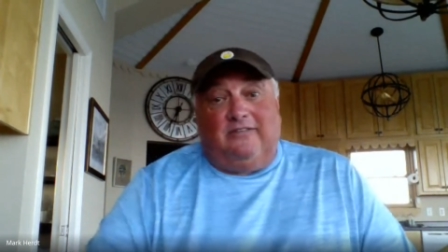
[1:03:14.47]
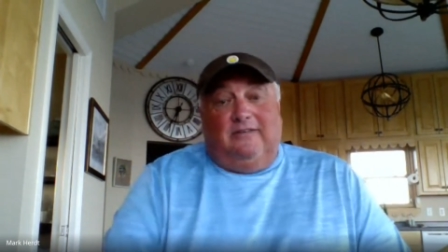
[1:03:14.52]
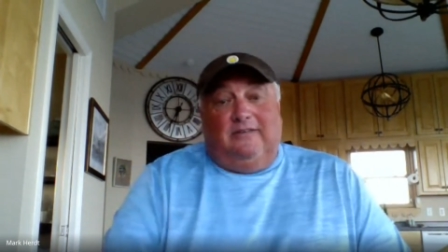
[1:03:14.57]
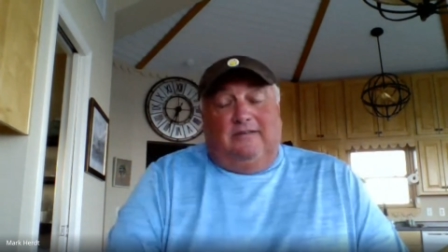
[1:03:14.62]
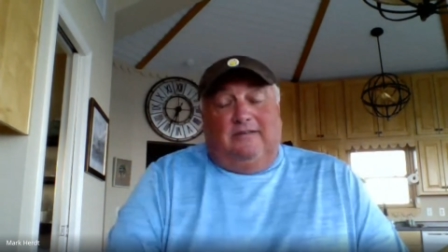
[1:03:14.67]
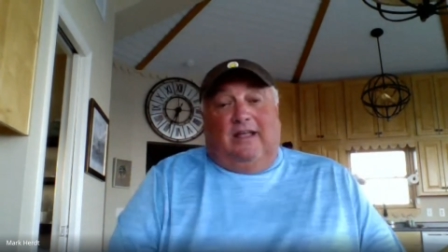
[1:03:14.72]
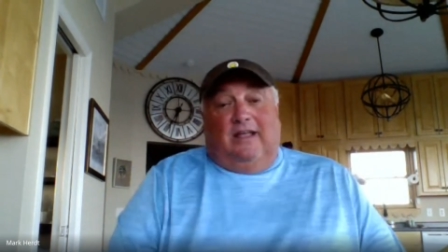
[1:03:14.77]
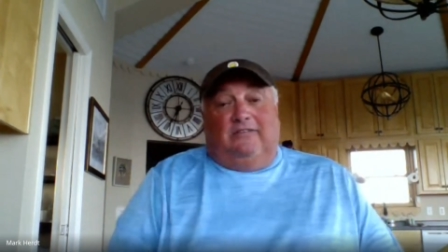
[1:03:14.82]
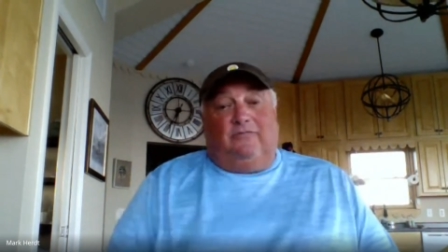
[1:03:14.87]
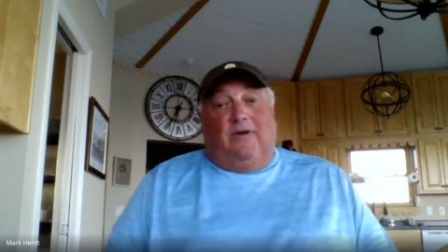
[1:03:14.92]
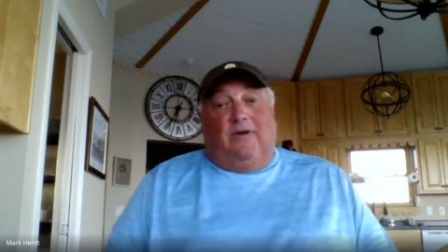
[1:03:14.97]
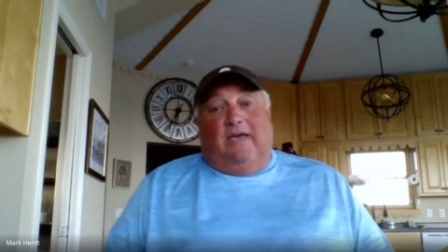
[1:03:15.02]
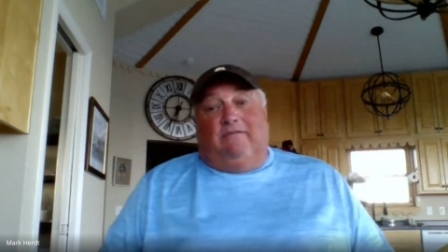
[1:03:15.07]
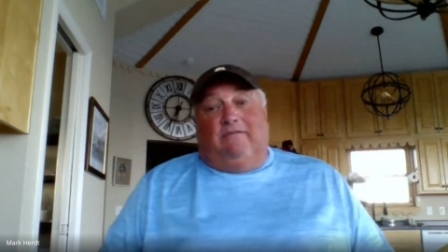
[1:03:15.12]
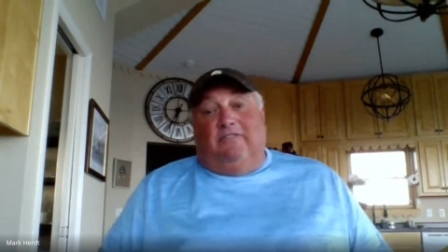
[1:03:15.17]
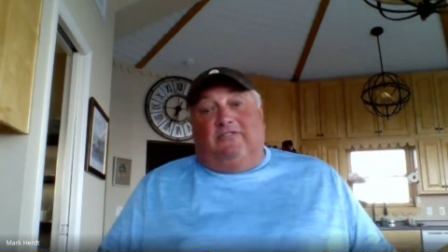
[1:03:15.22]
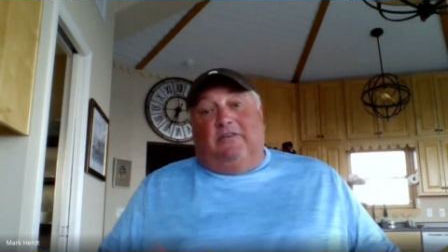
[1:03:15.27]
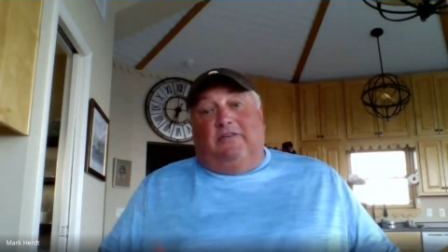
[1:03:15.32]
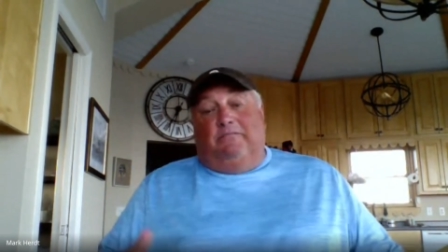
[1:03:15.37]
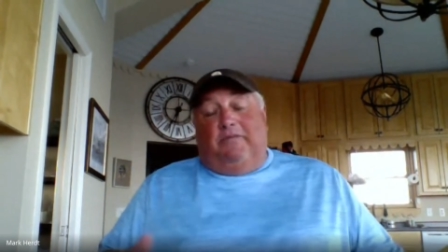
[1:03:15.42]
That's why I
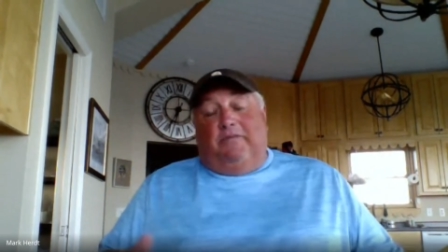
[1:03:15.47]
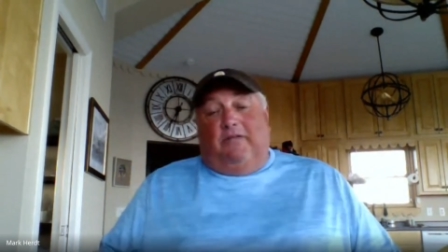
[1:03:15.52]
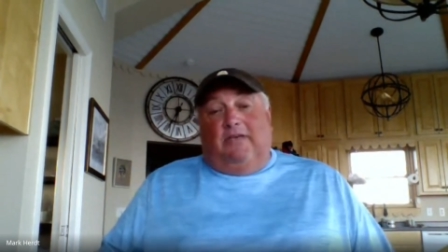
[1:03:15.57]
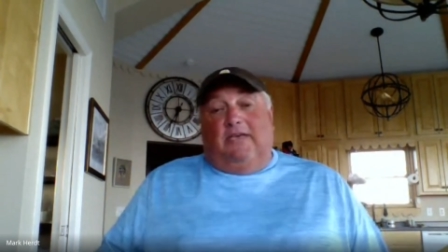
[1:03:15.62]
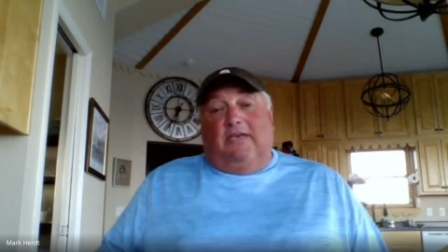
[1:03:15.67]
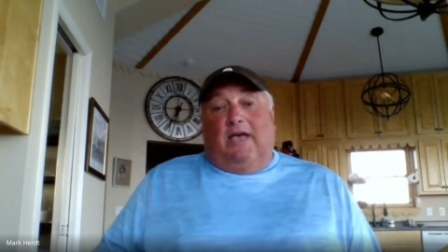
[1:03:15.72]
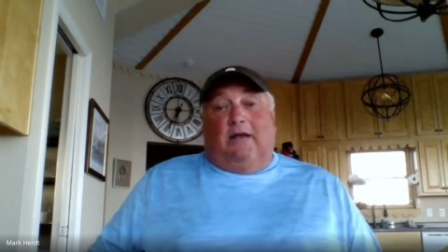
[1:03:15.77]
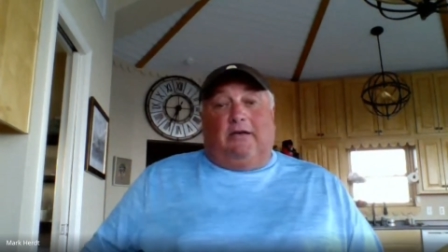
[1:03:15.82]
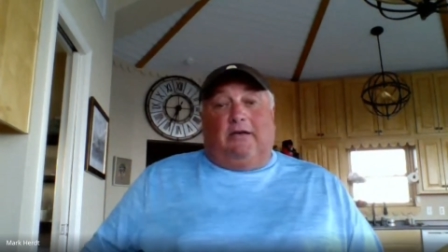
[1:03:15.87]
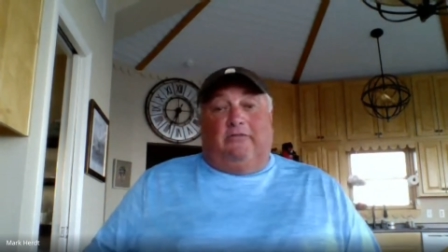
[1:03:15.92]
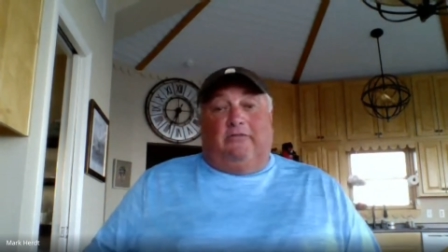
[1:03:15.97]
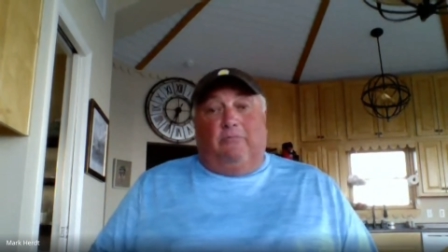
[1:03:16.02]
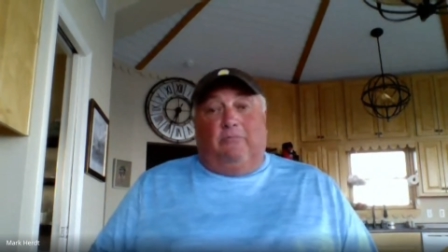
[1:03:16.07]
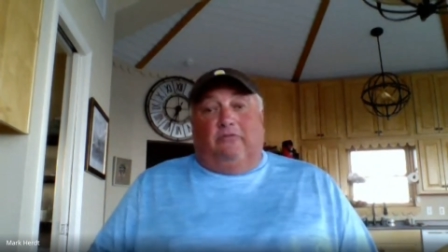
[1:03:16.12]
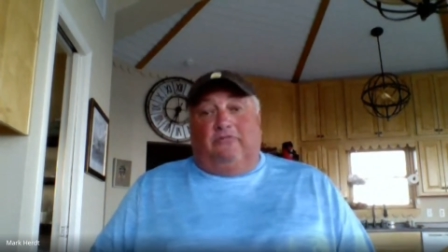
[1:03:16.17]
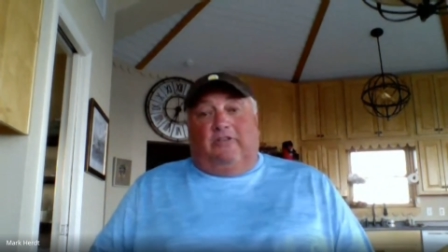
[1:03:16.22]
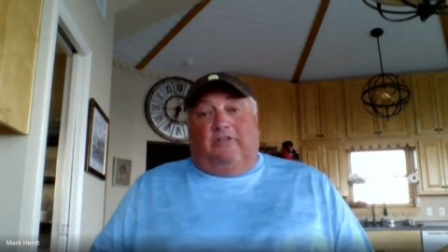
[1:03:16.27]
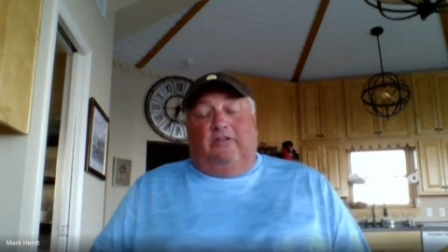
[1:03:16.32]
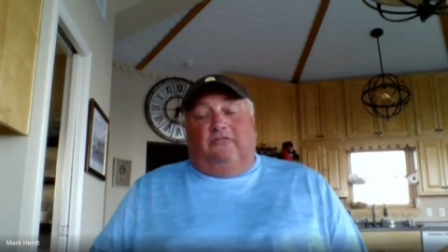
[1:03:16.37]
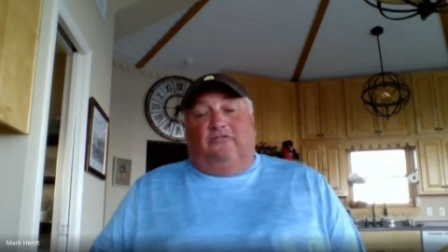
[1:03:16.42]
haven't seen Billy because
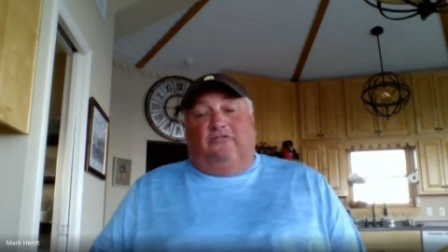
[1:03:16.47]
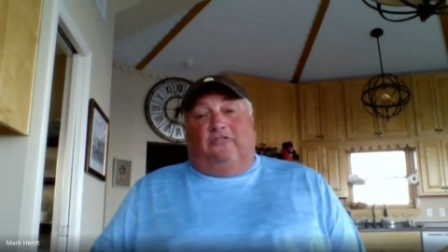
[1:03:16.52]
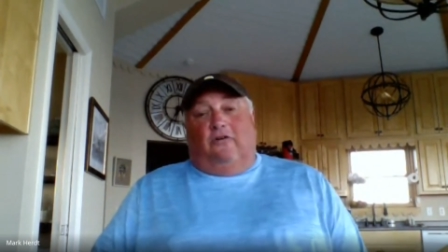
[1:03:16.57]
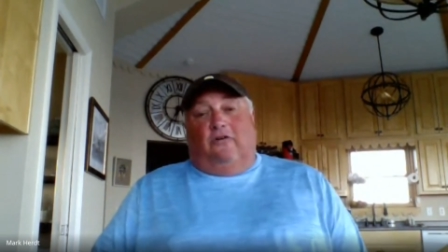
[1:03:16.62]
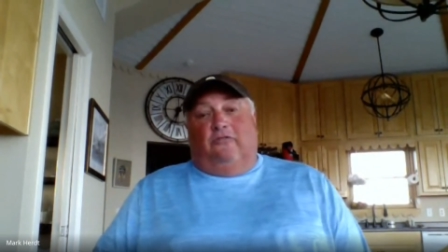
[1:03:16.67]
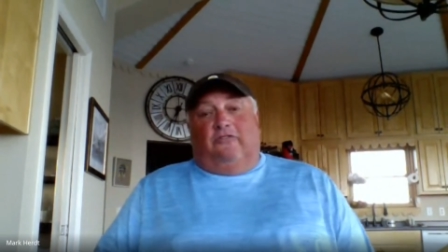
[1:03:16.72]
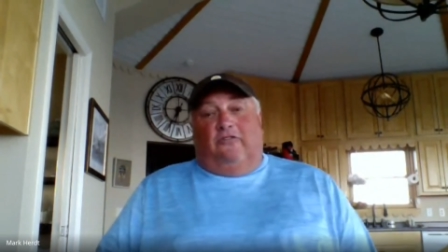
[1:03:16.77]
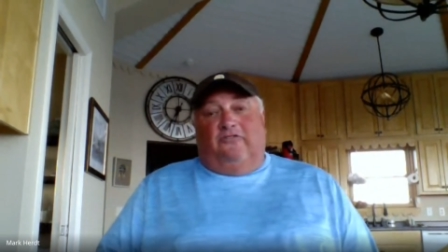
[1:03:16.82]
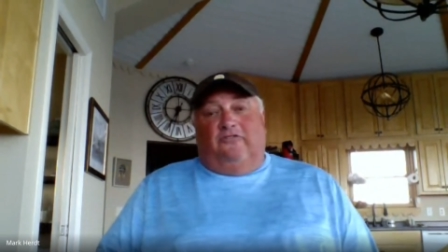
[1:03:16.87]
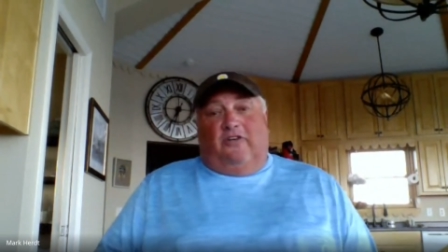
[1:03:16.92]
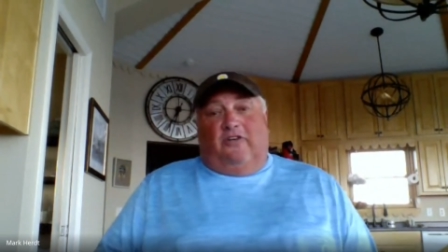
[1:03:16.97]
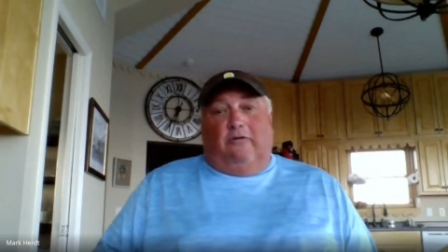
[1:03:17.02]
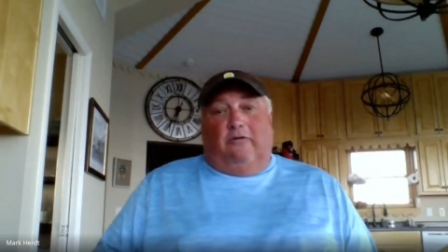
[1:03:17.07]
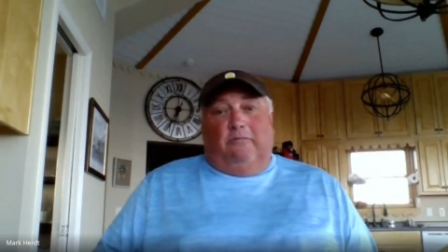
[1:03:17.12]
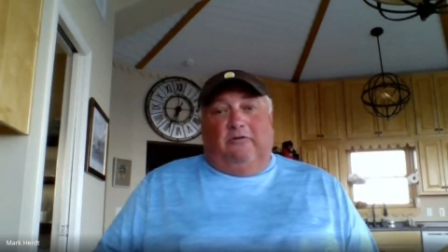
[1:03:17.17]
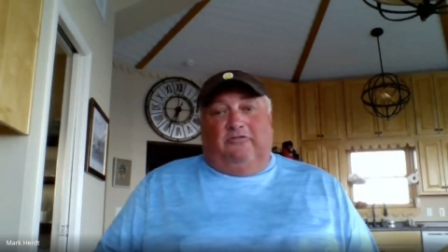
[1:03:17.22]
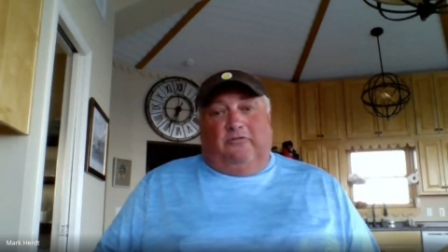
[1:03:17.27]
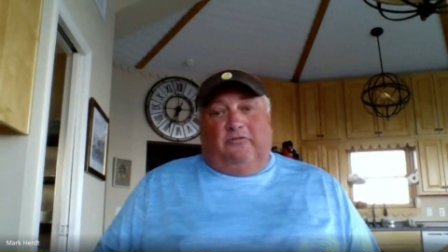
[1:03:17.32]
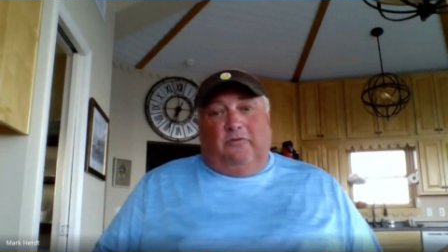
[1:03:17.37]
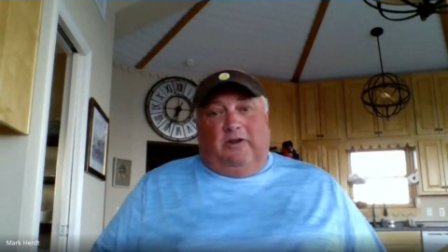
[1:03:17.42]
most of his shows are general
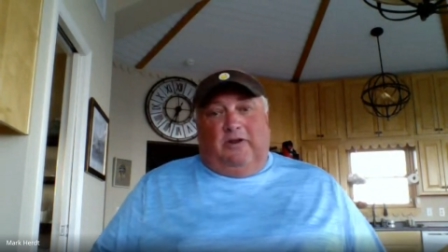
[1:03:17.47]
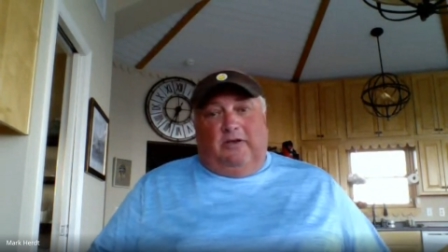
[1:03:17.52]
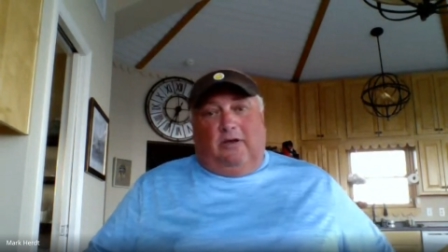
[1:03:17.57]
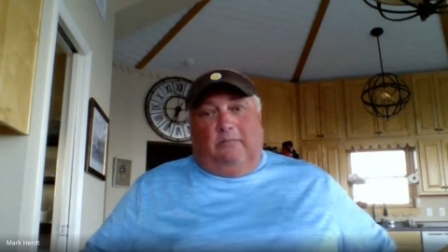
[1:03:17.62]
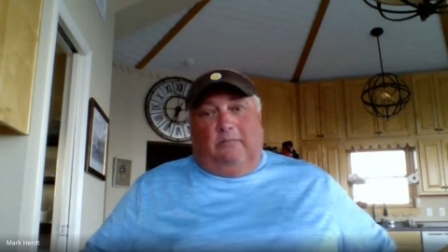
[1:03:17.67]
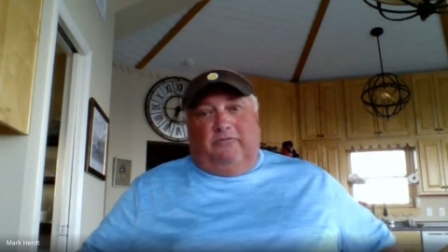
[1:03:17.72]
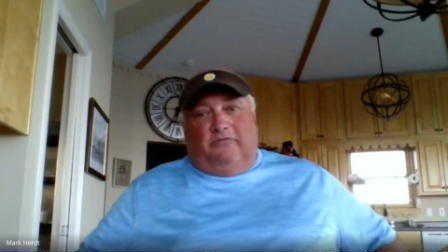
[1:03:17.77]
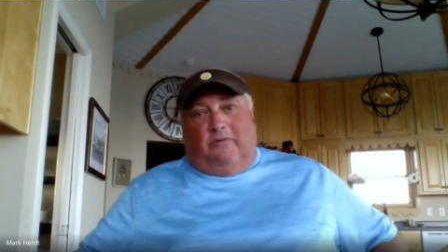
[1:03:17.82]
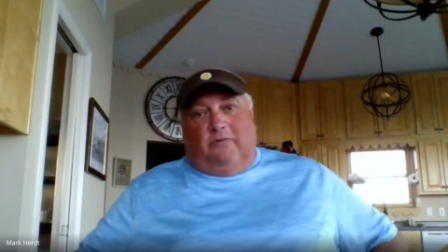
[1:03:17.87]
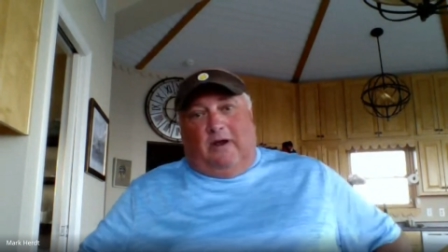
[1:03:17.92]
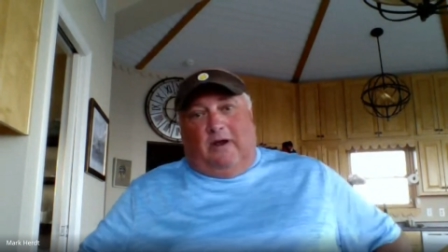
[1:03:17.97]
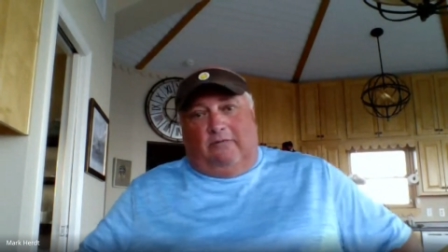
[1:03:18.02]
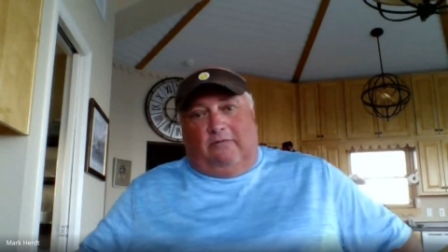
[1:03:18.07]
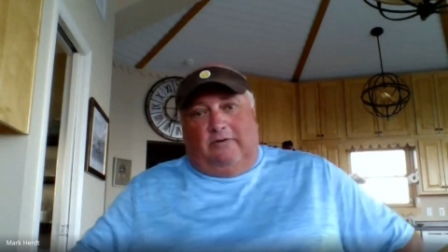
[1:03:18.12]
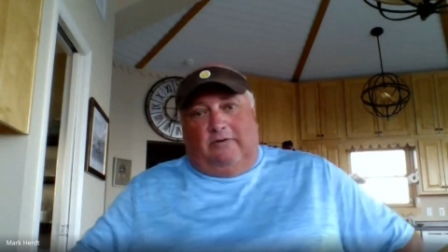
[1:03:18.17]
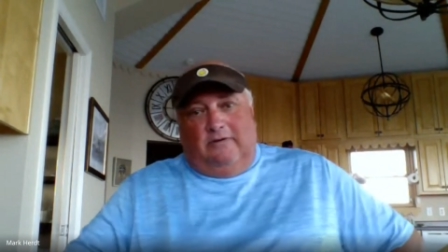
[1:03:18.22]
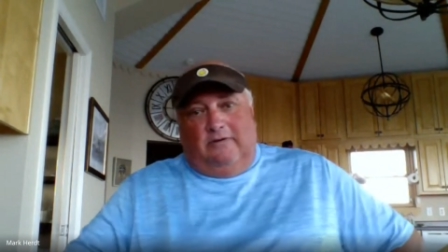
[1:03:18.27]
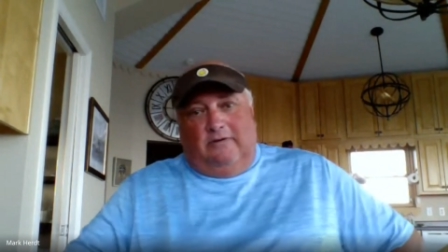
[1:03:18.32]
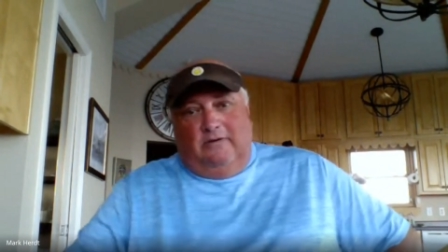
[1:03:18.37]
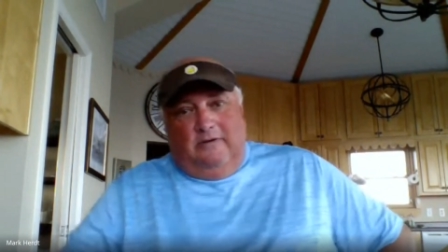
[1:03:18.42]
mission when he comes around.